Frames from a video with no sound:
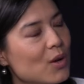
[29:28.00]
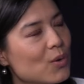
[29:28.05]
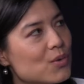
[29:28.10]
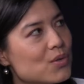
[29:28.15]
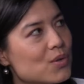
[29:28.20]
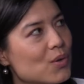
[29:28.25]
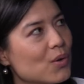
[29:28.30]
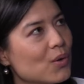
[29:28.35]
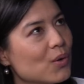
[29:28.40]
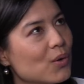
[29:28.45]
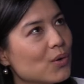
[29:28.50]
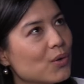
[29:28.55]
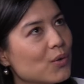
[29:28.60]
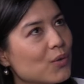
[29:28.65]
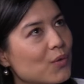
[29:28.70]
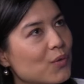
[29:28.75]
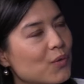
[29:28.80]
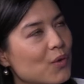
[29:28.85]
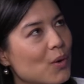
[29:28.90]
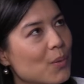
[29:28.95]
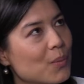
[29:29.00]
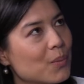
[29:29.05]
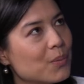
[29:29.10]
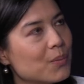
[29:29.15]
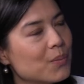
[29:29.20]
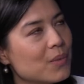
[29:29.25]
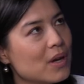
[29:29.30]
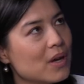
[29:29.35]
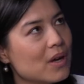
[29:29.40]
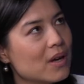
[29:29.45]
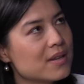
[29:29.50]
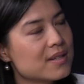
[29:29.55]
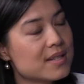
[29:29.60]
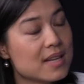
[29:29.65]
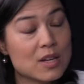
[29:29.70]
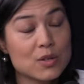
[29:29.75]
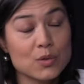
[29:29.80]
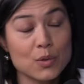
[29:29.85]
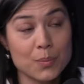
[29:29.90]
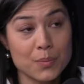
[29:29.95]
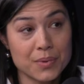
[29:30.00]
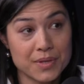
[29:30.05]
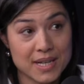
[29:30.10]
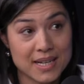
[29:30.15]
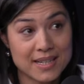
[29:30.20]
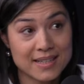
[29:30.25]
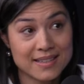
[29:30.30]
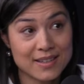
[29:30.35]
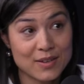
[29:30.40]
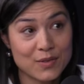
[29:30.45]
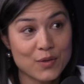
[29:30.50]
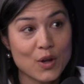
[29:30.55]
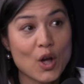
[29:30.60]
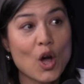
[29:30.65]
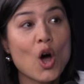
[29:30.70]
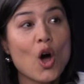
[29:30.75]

I also heard from a sales representative